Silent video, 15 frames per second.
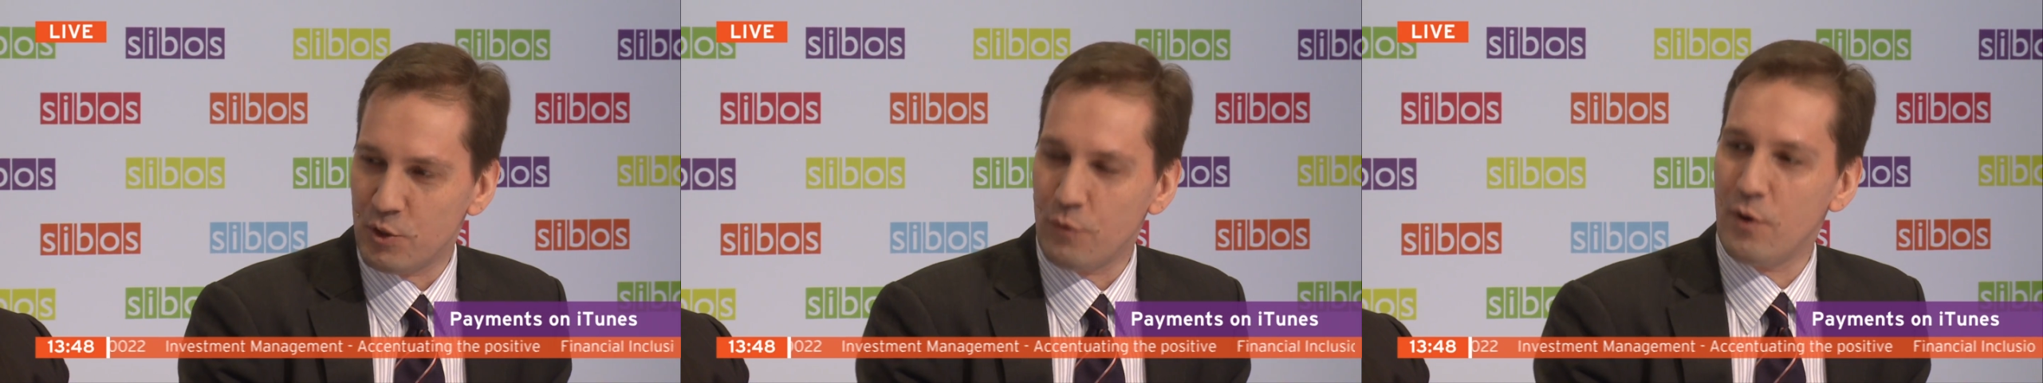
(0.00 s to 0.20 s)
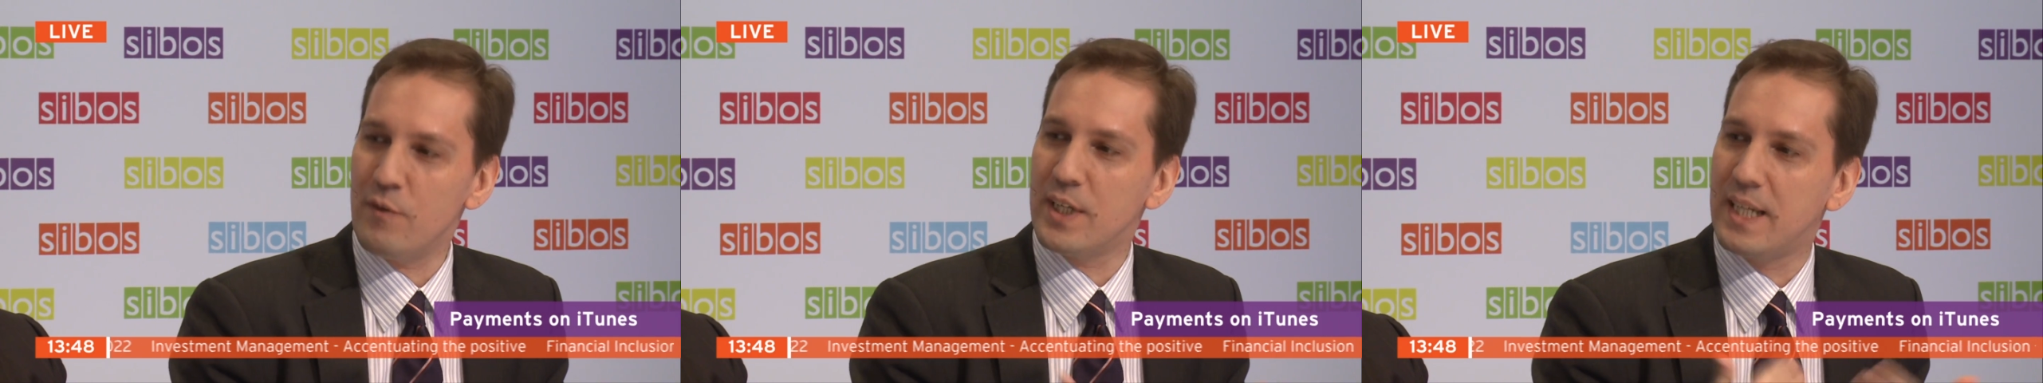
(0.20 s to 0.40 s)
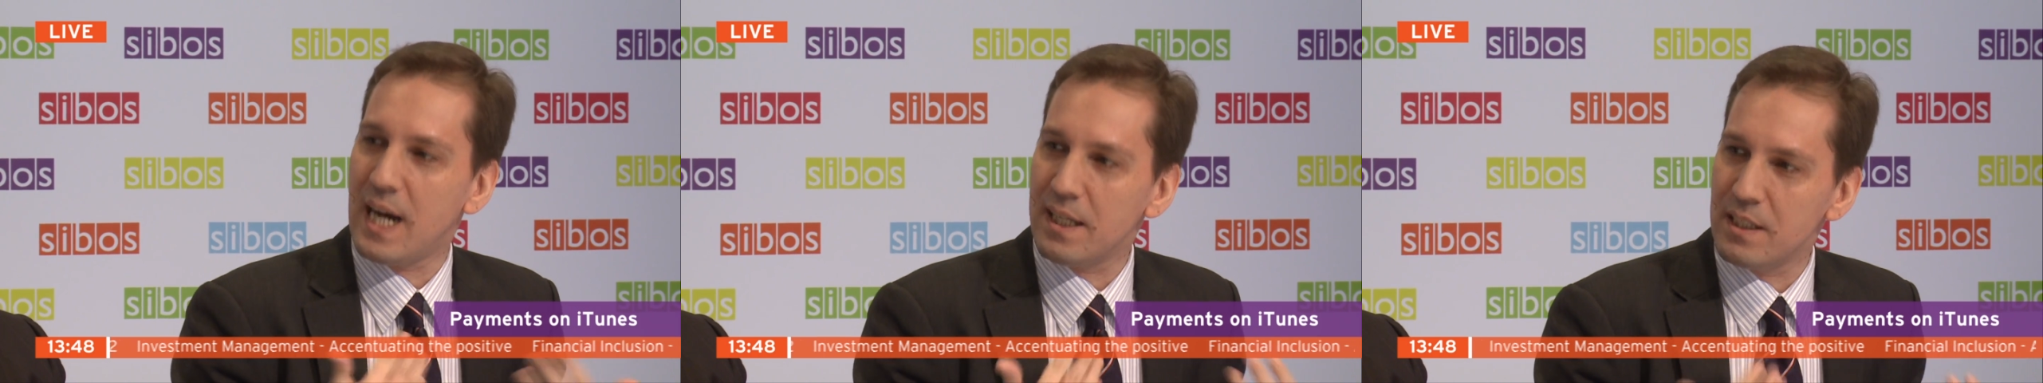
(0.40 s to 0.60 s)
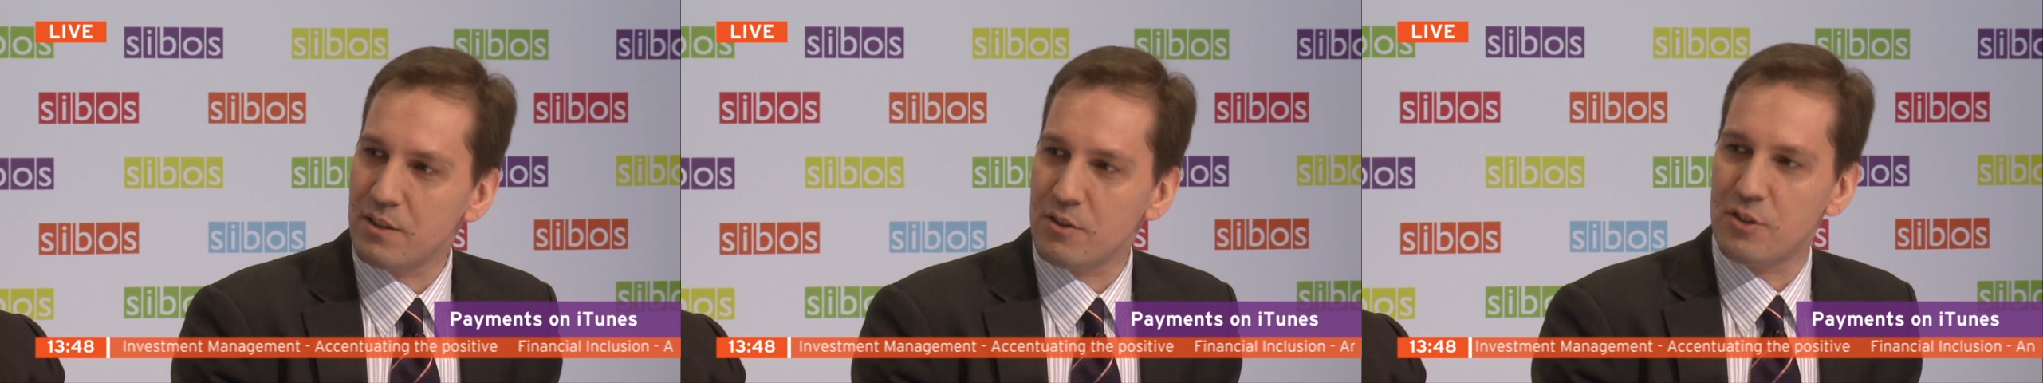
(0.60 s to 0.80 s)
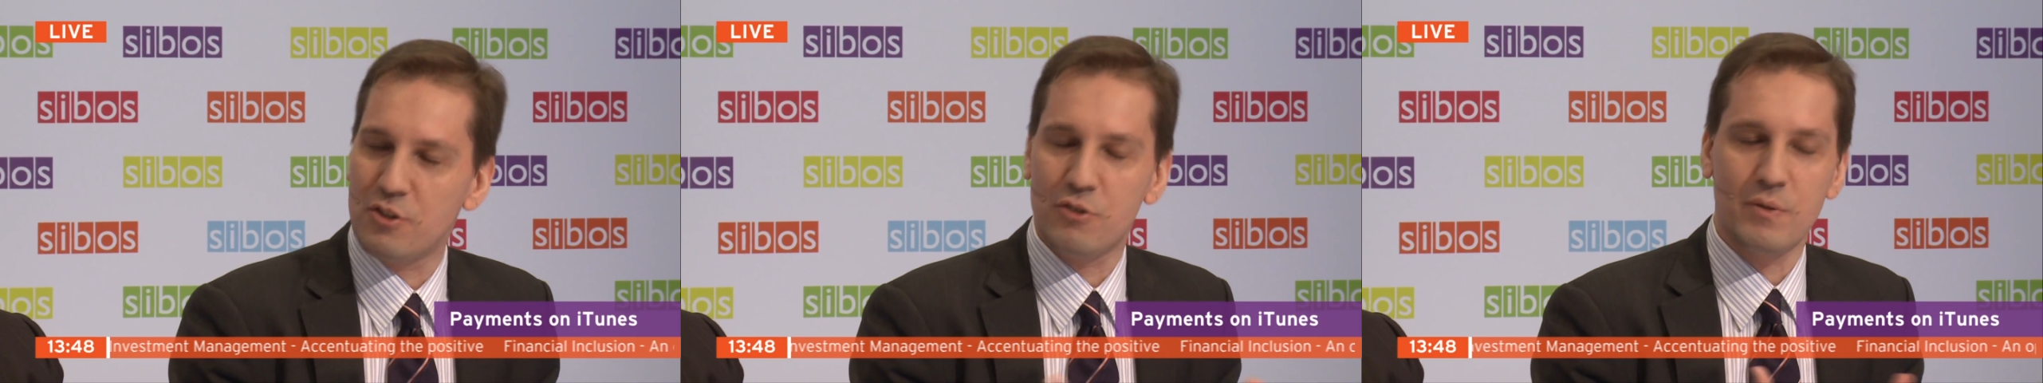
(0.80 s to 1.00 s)
So for the card
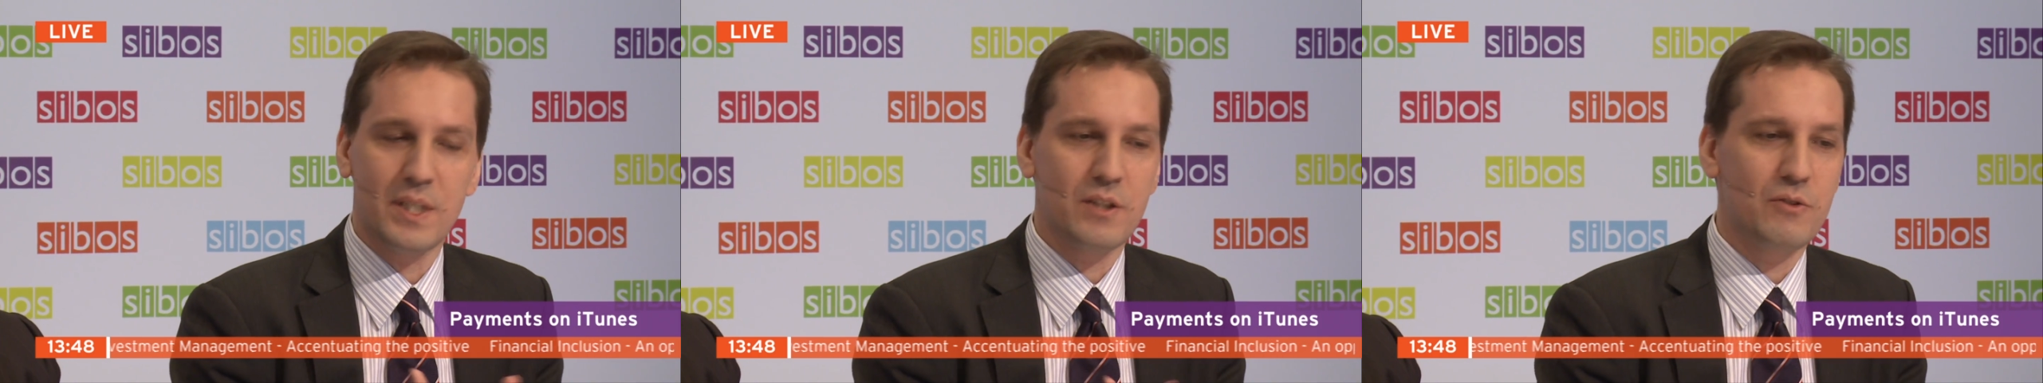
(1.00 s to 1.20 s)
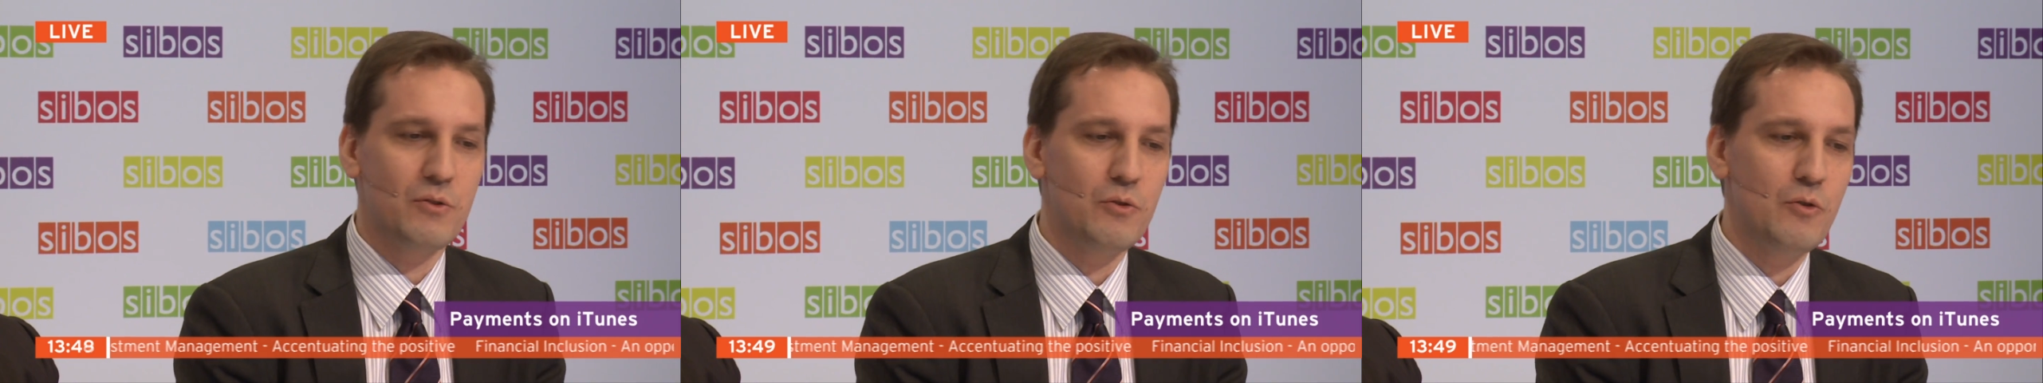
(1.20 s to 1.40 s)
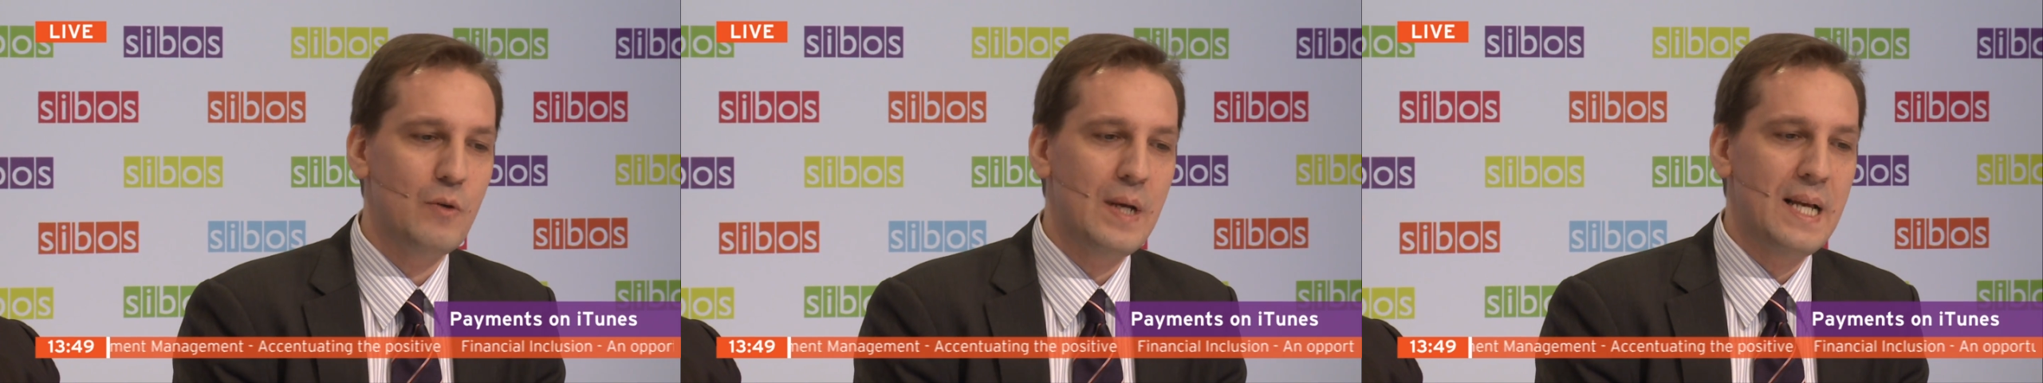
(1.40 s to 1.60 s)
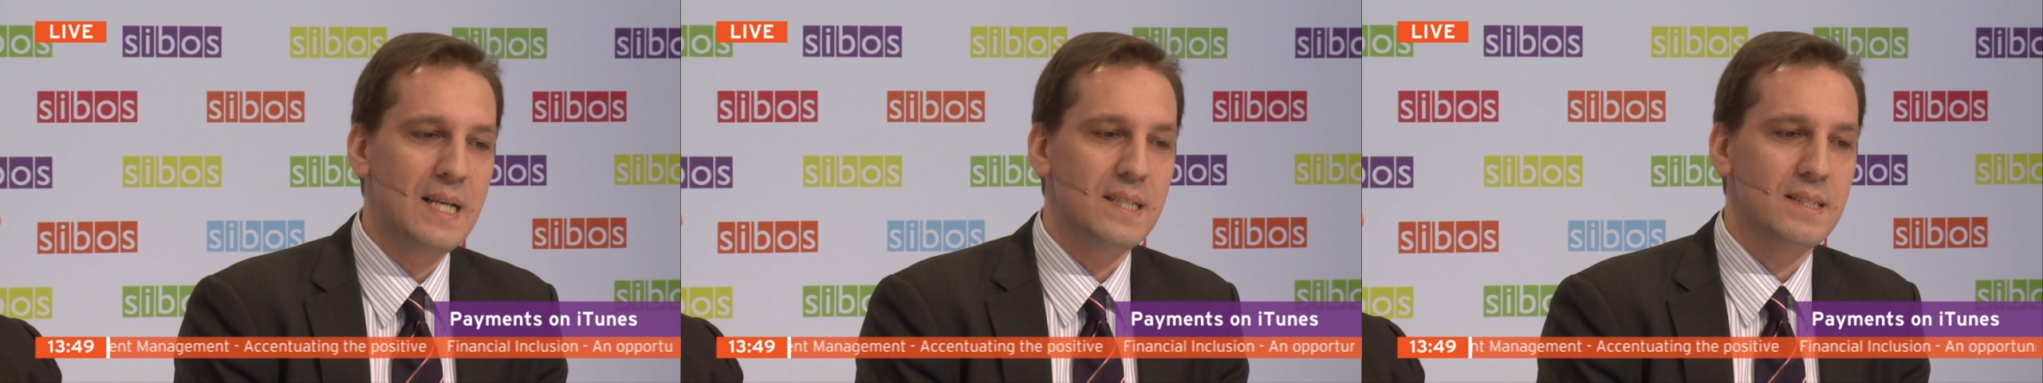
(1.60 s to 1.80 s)
industry to